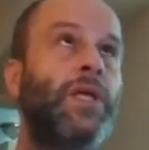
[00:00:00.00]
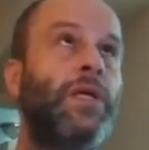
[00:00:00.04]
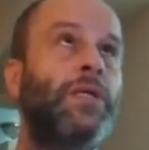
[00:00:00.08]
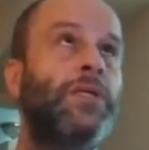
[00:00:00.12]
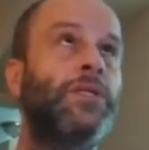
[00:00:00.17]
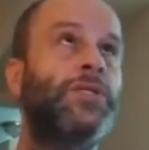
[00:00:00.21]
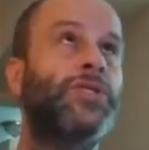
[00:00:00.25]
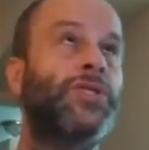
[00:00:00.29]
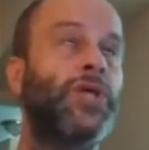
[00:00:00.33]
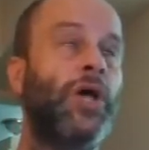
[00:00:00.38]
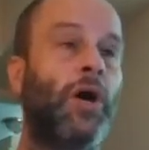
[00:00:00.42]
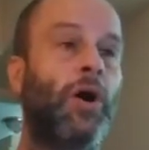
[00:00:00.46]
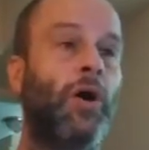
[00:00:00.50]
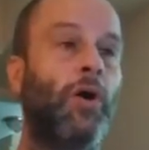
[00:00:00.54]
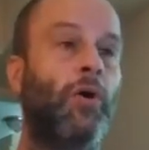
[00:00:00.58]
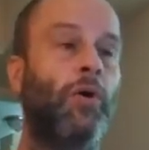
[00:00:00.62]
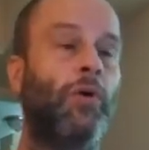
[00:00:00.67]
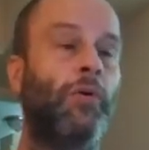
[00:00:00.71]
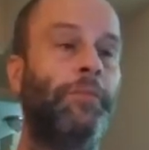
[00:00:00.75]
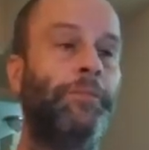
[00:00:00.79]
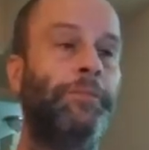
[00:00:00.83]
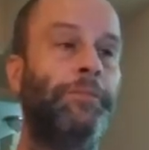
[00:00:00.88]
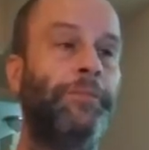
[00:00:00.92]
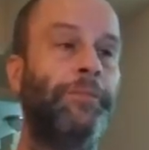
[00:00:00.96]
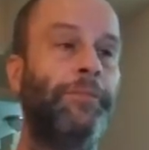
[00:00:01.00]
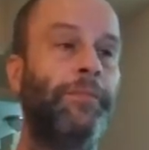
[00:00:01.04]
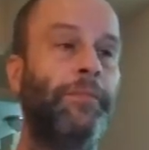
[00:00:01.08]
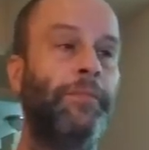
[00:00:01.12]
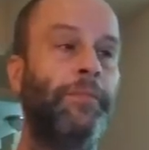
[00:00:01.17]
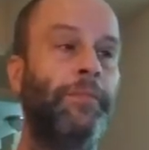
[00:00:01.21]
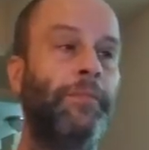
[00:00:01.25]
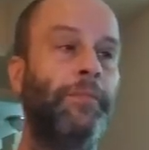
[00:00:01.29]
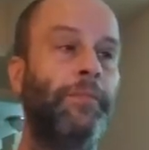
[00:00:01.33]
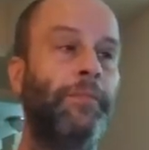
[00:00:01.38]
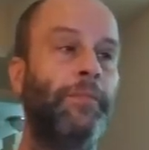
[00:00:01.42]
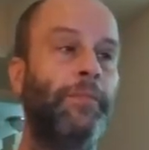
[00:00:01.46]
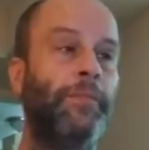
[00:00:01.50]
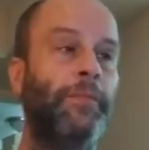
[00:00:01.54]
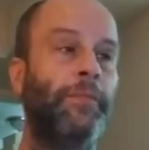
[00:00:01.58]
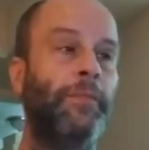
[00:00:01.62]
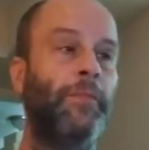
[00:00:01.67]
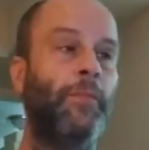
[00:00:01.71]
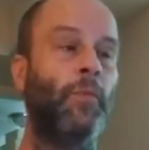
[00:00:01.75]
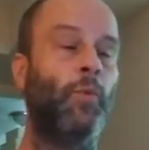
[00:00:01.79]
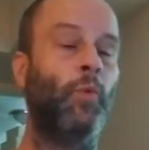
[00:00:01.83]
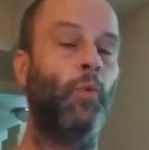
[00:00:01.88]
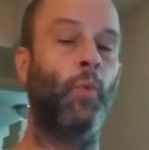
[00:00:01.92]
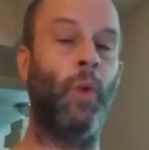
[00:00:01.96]
So,
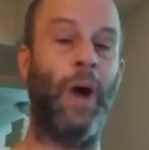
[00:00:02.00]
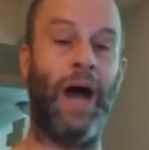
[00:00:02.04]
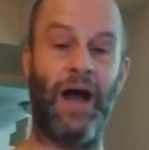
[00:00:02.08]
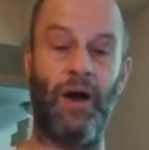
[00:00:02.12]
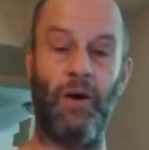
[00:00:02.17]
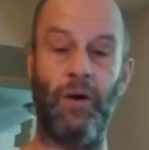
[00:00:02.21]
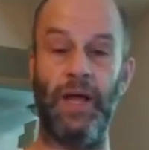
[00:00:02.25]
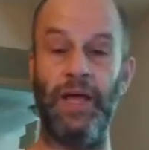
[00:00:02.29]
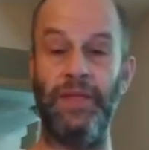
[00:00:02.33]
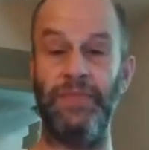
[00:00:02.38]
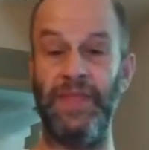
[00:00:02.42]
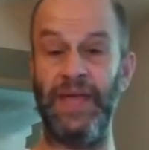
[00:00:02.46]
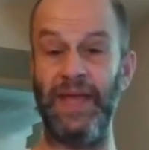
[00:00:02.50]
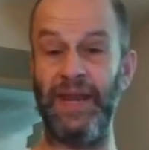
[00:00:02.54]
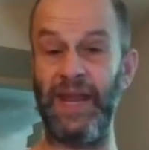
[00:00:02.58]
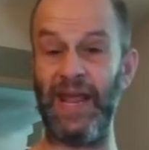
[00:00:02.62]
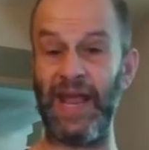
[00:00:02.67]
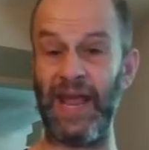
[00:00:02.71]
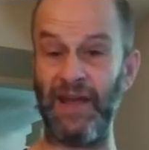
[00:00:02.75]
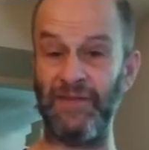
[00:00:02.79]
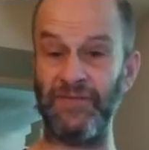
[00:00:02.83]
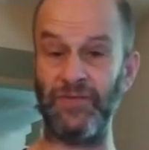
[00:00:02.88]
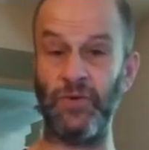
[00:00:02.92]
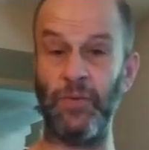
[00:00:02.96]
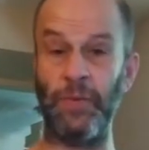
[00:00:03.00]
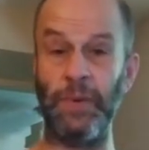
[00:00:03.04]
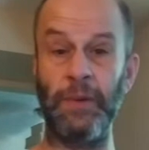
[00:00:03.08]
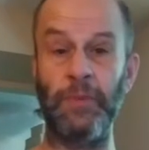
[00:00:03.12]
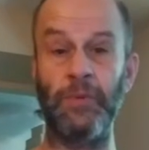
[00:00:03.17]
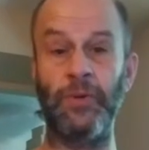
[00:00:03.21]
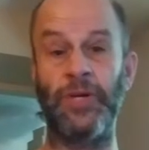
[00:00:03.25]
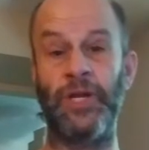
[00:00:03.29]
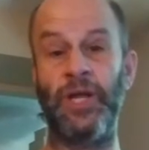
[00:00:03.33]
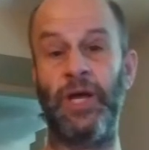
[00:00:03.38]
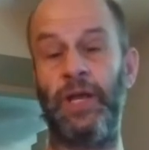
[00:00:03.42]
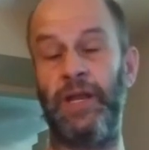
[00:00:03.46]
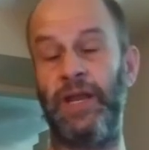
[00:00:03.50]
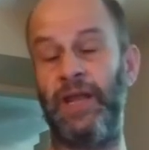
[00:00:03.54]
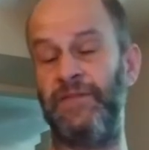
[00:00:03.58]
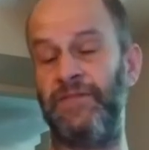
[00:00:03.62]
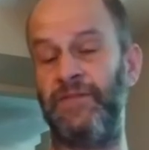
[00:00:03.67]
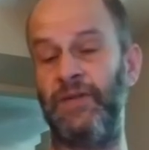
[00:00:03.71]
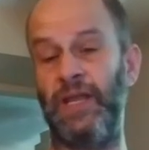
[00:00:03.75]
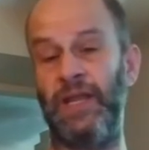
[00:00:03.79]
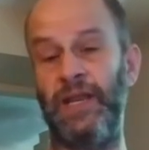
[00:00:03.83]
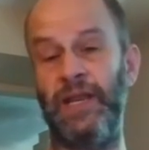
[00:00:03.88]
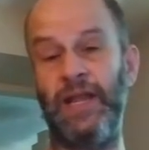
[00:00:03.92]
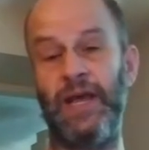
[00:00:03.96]
wow. And then after we were done,
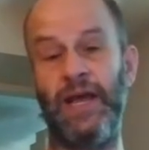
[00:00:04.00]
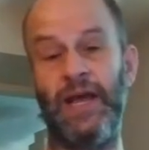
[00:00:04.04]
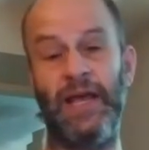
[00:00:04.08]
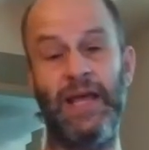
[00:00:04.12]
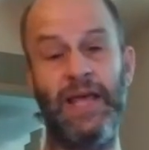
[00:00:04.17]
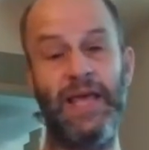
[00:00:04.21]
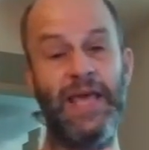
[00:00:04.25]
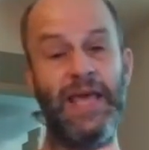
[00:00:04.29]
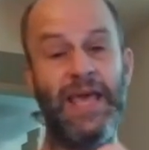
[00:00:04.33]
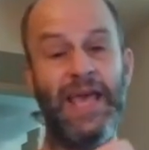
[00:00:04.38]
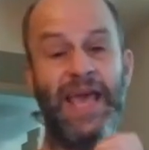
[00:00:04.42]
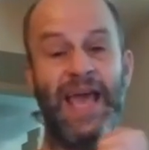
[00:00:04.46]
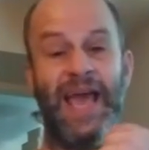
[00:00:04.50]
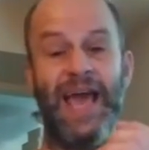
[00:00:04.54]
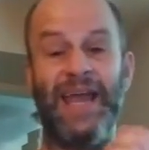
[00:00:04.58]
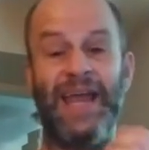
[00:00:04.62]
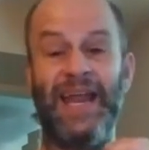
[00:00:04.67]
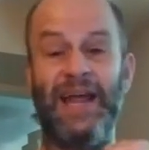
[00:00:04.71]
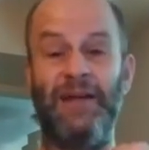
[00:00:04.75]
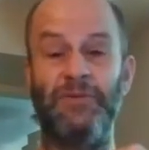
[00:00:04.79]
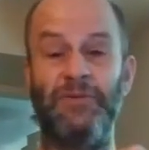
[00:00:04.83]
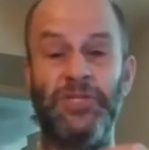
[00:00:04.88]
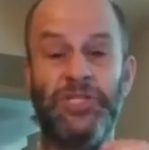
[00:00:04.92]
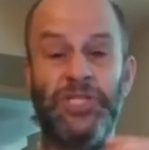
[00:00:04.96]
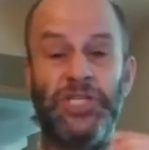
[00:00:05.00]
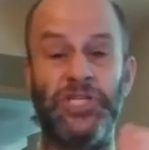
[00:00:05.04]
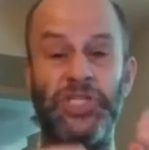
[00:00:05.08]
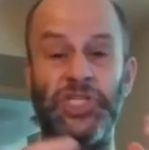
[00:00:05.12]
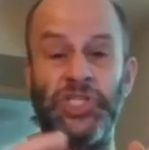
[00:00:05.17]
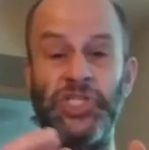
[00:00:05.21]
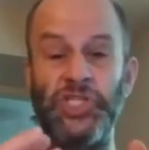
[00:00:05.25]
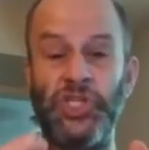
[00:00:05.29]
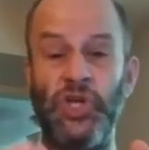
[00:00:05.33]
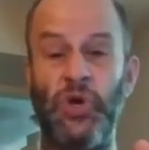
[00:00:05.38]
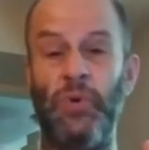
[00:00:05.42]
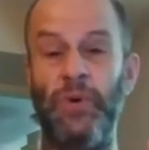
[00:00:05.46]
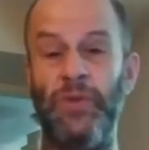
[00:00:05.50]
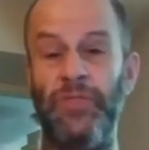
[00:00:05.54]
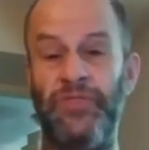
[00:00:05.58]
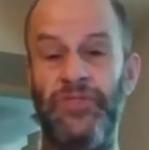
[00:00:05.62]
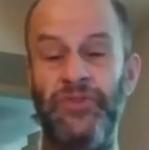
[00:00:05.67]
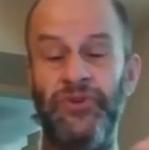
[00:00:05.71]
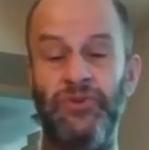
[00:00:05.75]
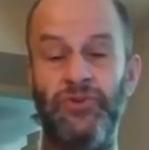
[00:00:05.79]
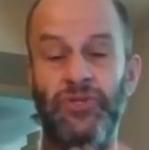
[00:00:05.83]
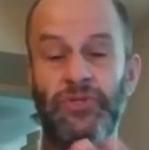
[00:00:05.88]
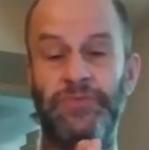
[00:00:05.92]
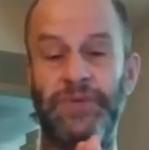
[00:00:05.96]
after, and, uh, and I was just so
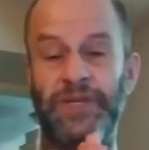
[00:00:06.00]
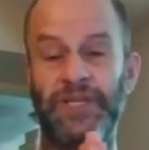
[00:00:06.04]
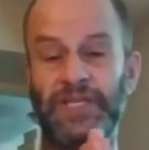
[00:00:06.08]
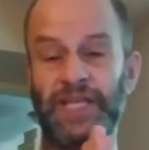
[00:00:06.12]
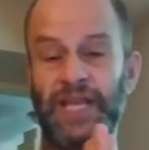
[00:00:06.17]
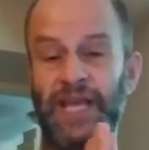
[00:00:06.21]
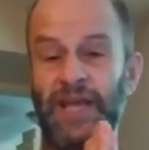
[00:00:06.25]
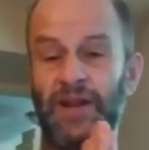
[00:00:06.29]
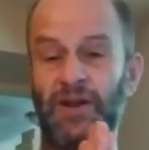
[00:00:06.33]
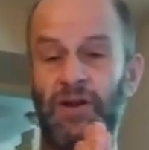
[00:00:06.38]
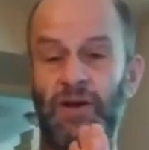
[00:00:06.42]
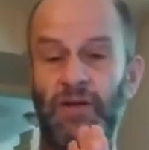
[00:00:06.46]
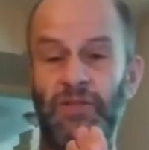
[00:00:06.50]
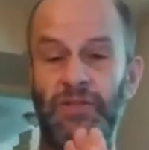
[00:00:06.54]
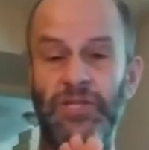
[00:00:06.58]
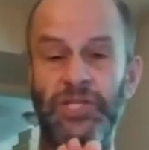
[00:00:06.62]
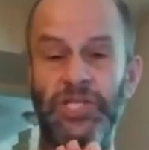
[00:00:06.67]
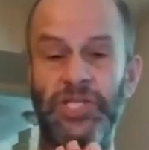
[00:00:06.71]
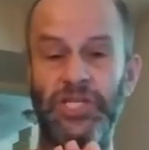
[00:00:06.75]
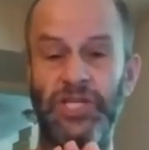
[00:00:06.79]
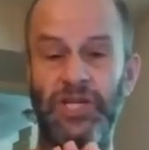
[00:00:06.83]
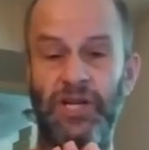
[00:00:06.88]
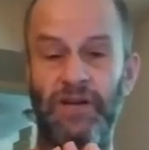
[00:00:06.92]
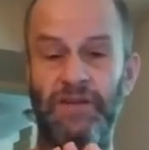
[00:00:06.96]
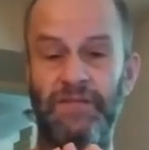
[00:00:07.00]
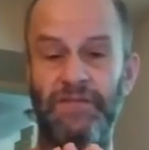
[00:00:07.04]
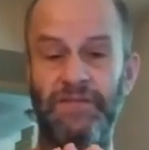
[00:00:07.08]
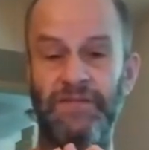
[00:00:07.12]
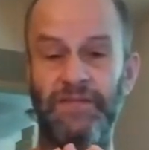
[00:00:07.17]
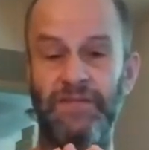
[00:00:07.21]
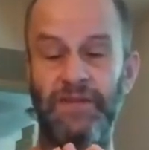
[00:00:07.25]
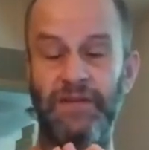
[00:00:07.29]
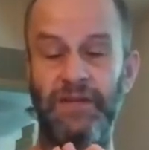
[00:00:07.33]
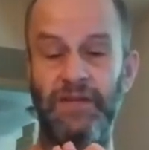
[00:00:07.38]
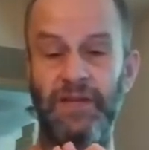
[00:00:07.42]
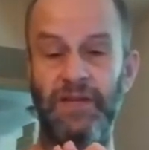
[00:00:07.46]
enthused because I had all this stuff.